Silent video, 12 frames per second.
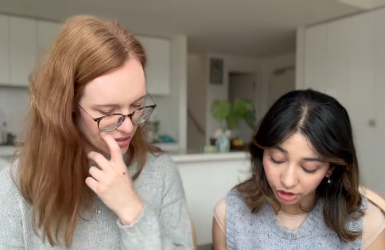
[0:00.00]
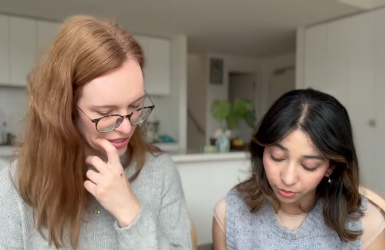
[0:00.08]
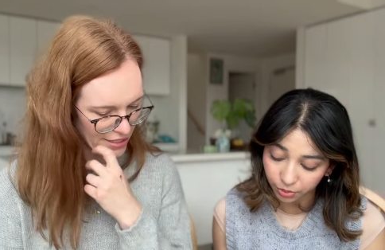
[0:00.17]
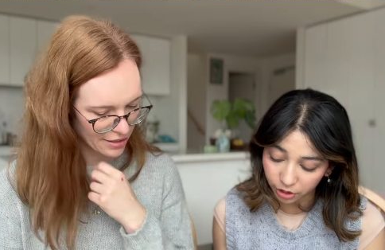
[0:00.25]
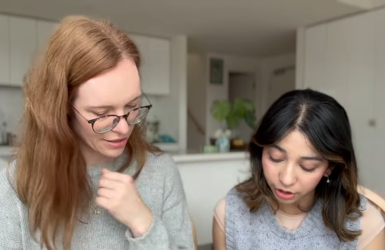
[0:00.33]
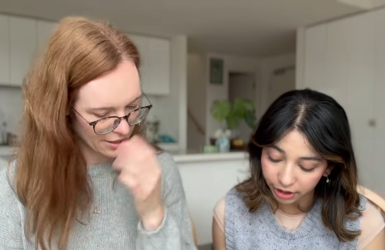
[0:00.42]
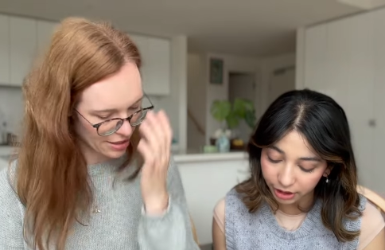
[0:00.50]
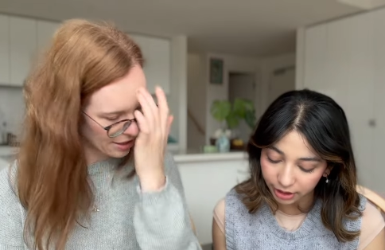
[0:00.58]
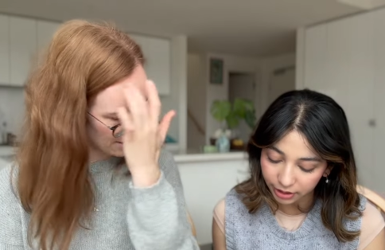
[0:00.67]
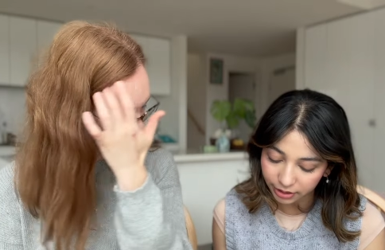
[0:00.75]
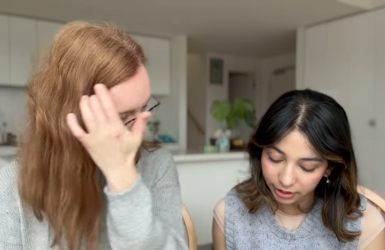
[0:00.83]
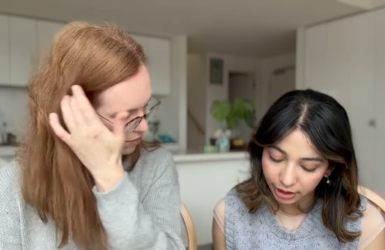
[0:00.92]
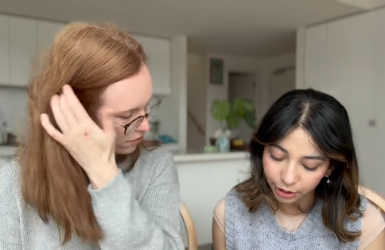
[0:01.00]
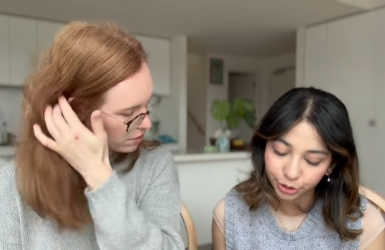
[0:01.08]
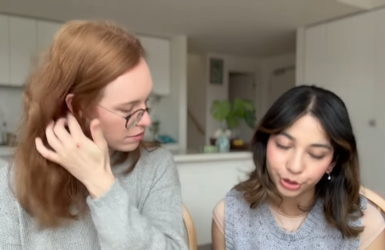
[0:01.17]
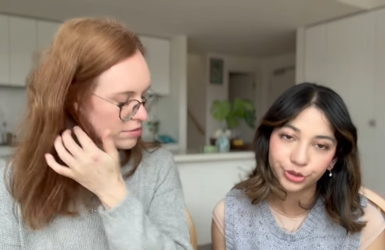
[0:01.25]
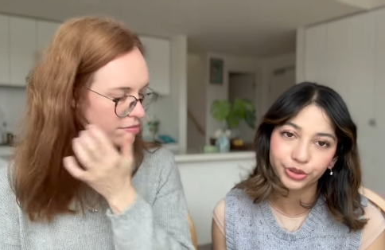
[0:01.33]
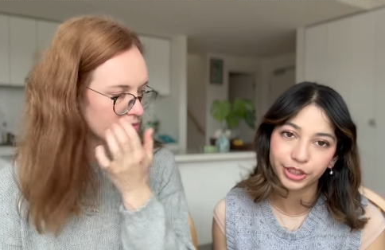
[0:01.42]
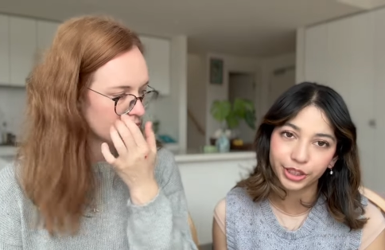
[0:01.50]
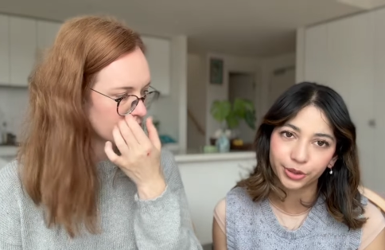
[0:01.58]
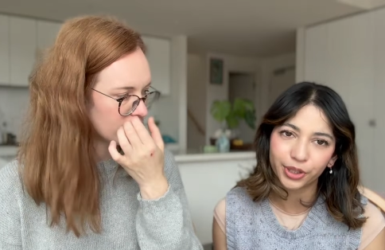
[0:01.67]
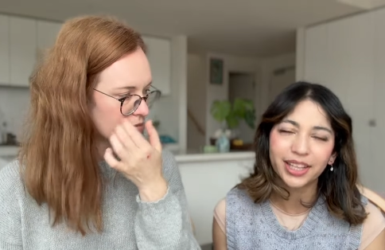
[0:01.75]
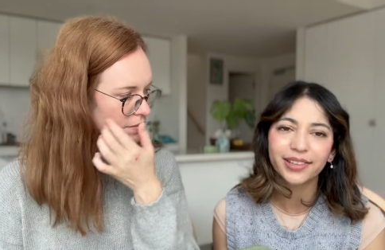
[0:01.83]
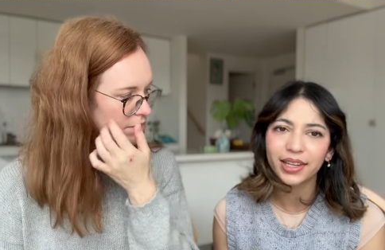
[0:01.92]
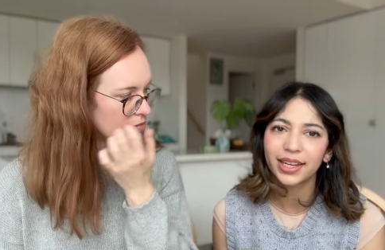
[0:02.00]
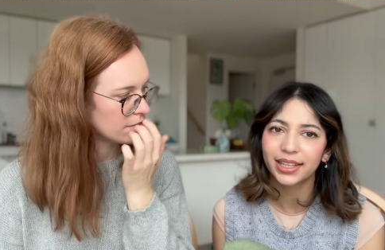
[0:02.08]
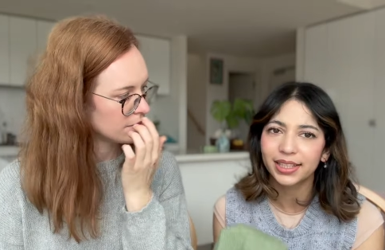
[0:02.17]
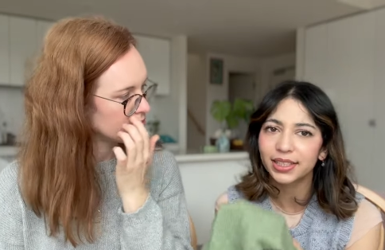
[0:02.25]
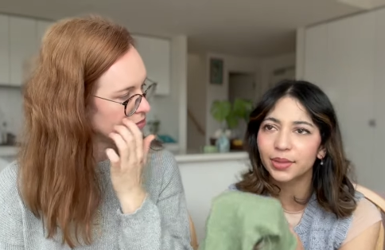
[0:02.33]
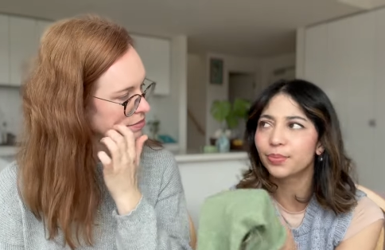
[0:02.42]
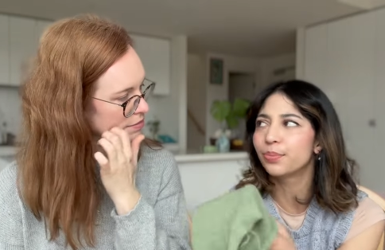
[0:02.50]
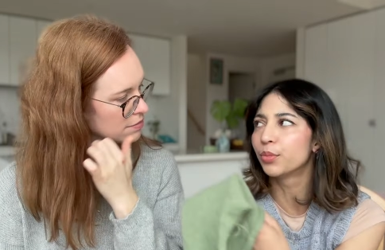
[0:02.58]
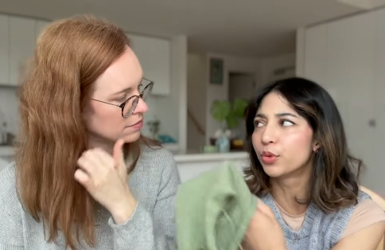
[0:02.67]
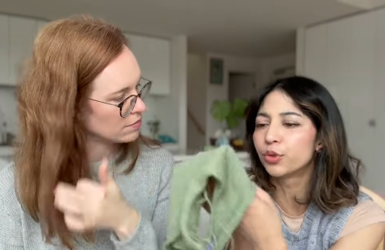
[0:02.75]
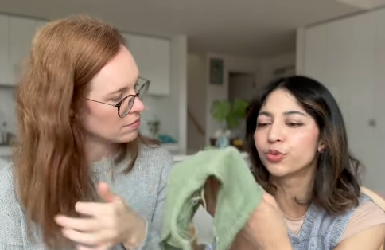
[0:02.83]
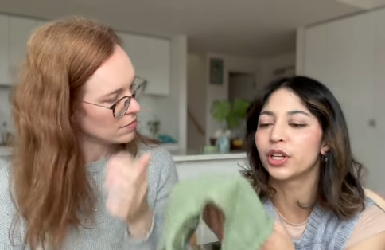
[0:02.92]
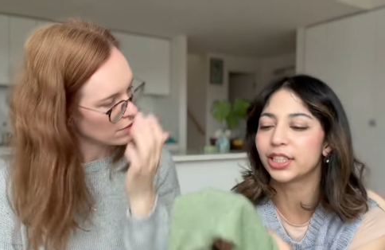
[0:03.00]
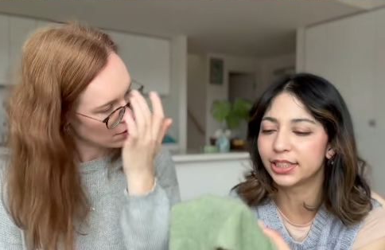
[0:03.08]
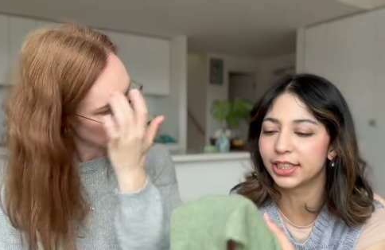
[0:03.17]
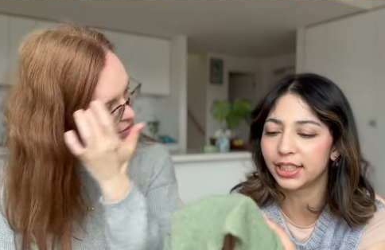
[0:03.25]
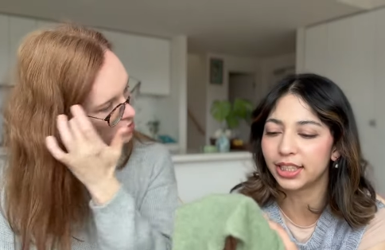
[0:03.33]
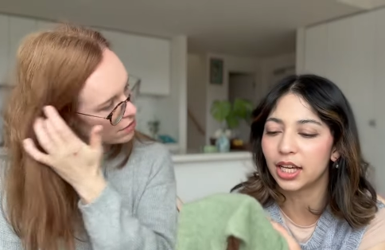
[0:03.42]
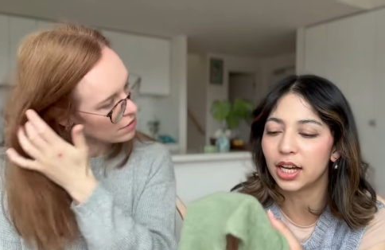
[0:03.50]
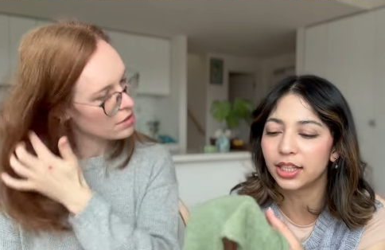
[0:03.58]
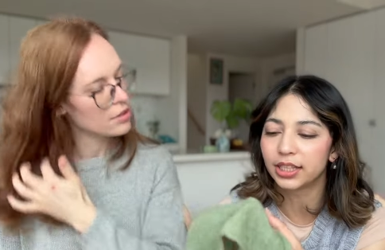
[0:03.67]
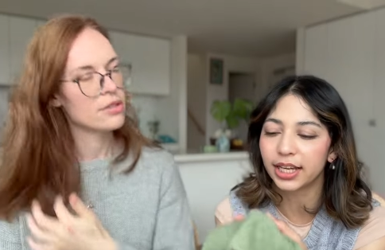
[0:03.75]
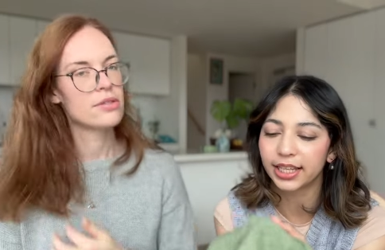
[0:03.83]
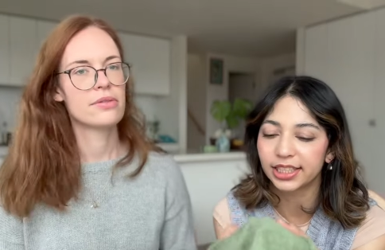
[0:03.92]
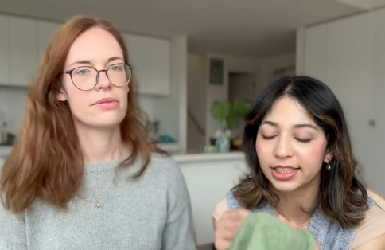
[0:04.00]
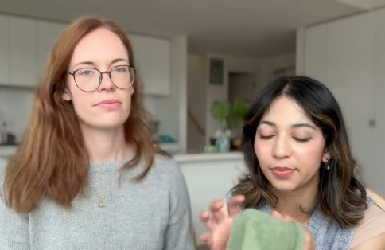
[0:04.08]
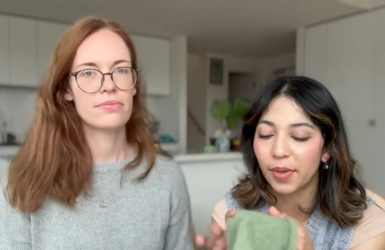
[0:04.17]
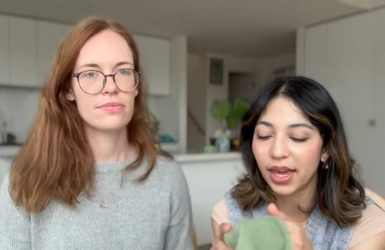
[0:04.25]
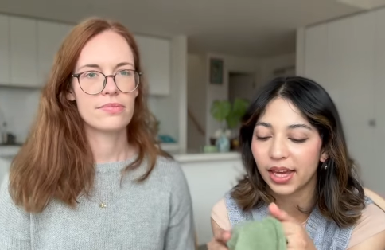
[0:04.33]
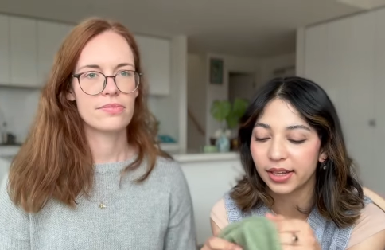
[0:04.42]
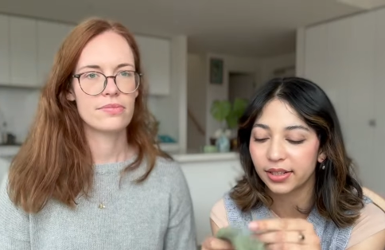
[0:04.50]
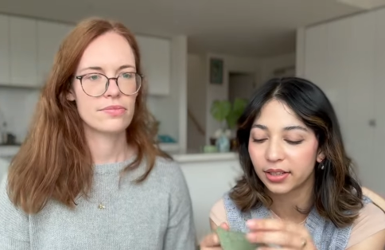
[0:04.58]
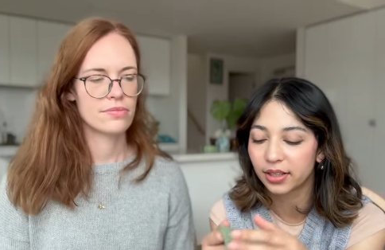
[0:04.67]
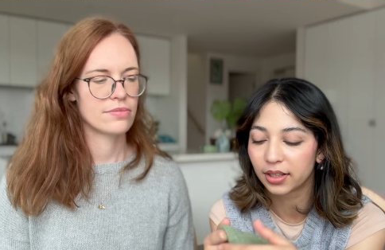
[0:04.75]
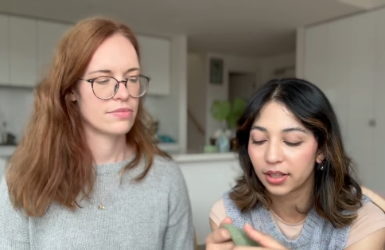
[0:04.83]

Speaker 1: you block it, Ew. it looks really cool. Is it? it is a more rustic yarn. Like it's made,